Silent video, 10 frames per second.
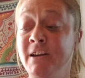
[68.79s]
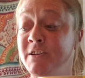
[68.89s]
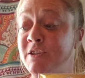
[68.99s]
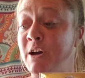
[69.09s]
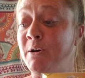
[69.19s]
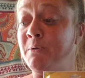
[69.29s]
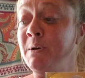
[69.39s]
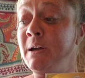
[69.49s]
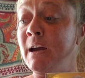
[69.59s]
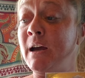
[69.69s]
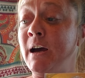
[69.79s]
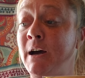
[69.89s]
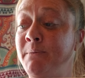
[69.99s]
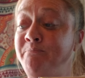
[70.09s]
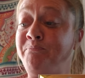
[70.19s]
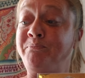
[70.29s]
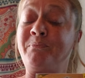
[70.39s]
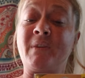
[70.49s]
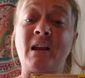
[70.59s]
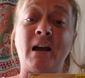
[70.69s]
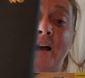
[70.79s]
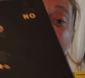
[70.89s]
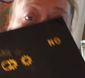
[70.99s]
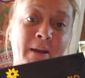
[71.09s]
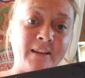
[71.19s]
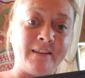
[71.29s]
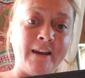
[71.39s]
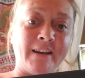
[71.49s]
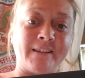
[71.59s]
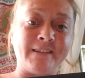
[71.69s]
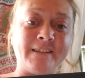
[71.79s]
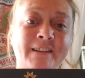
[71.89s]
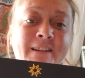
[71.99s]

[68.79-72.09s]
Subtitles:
So, I made this.